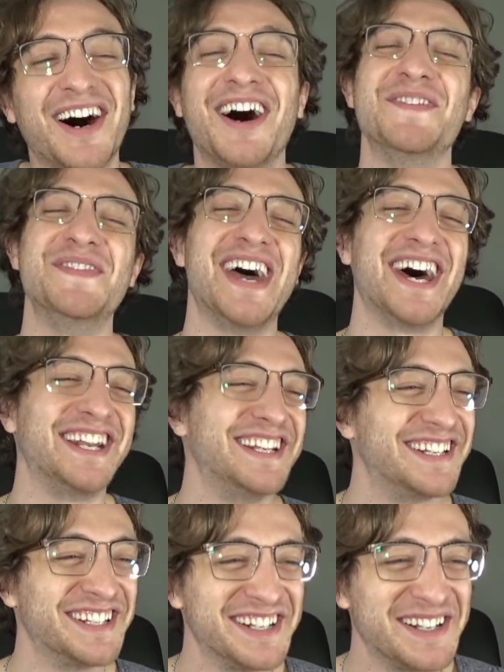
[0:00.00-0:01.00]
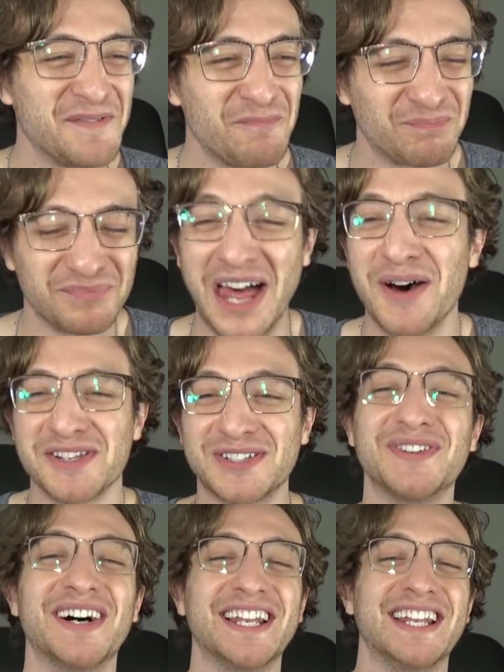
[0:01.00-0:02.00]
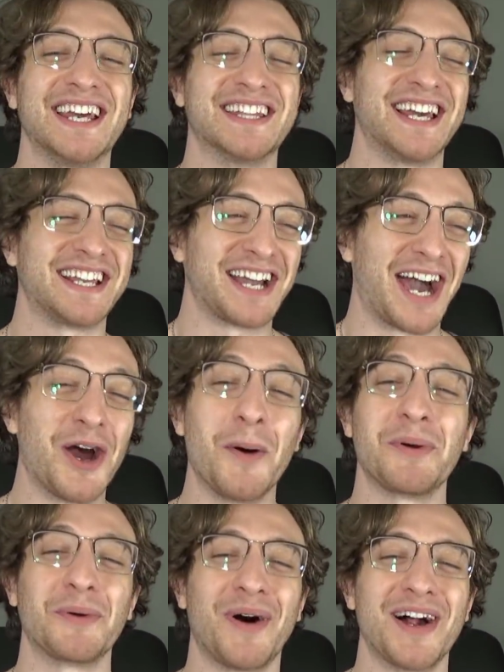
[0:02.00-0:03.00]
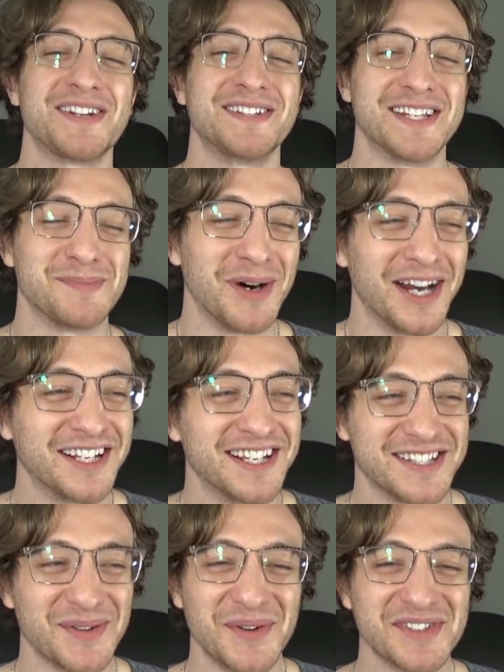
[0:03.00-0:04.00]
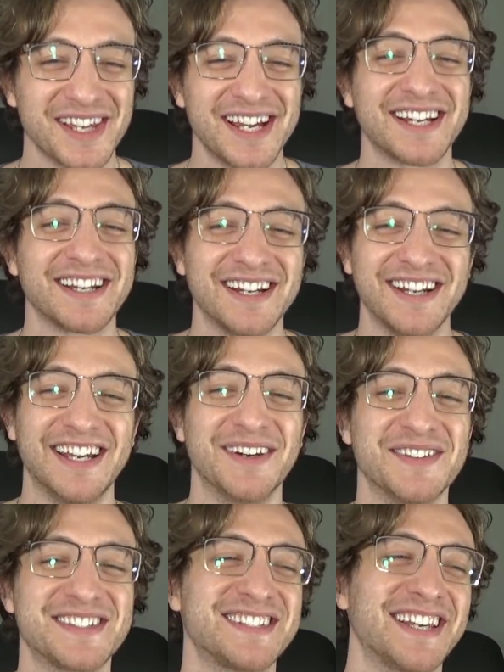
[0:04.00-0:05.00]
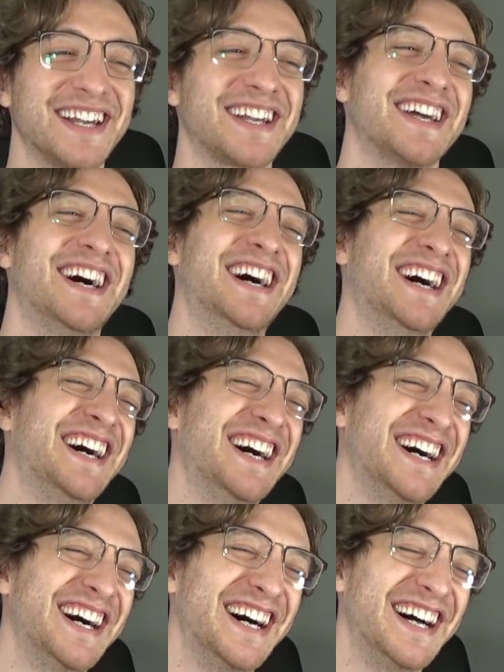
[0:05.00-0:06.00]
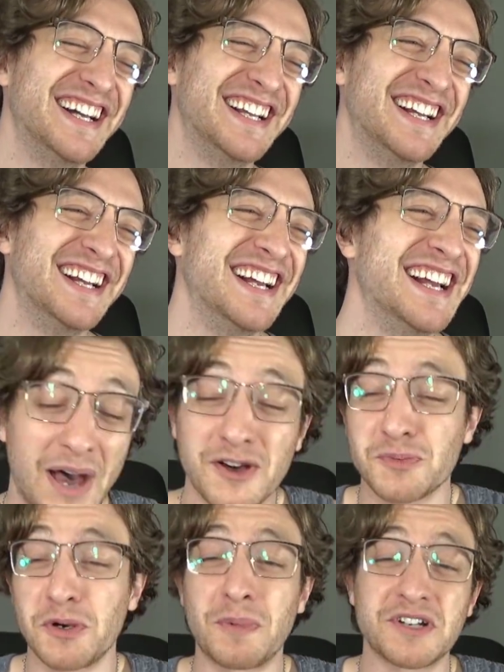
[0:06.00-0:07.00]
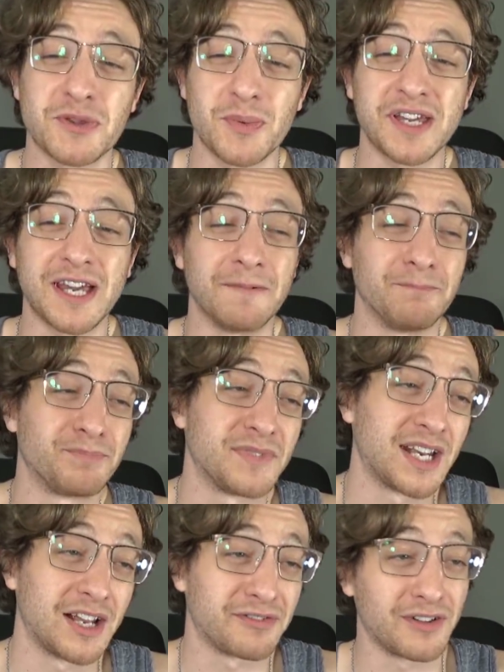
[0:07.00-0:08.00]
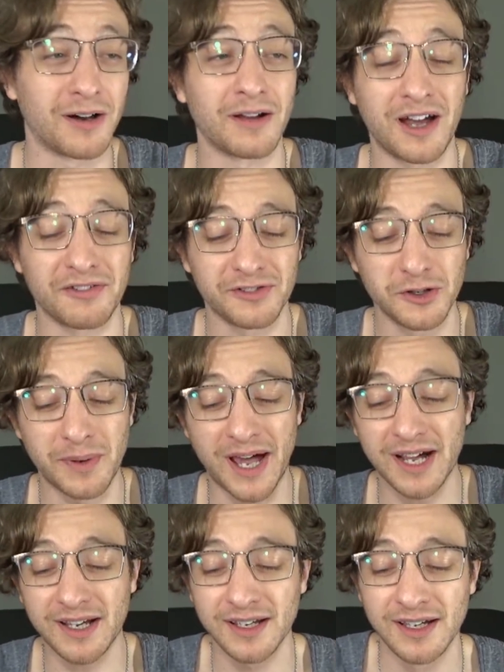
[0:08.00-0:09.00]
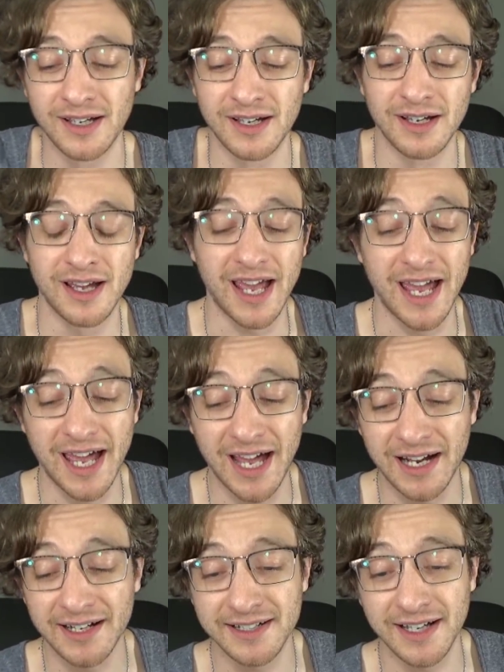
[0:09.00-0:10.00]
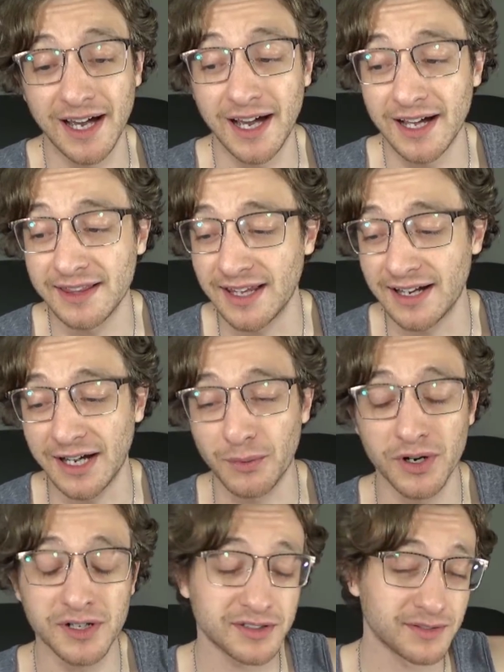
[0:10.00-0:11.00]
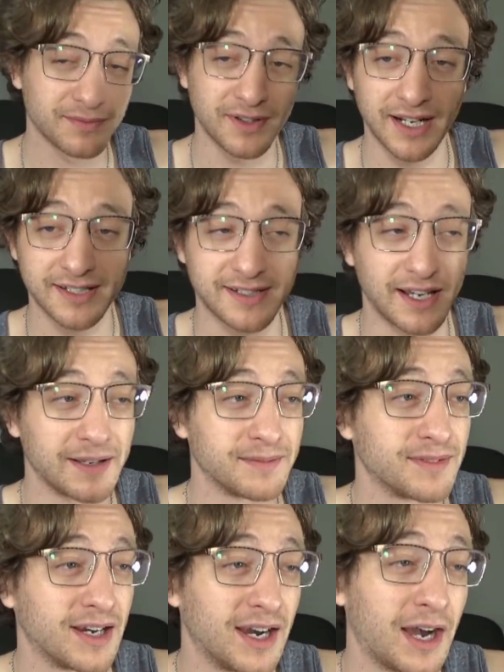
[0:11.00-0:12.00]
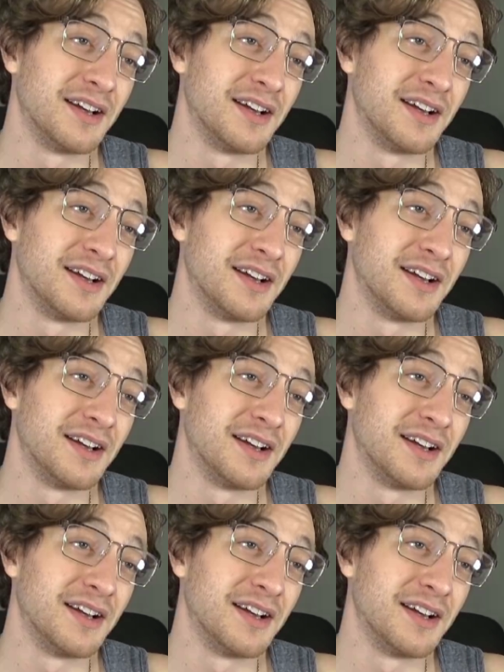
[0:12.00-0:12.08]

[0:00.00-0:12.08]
Oh, man. That was fun. And, like, I hope you're watching this, bud, because it was sick. That was pretty much the weekend. Then I flew back. And then I worked the next day.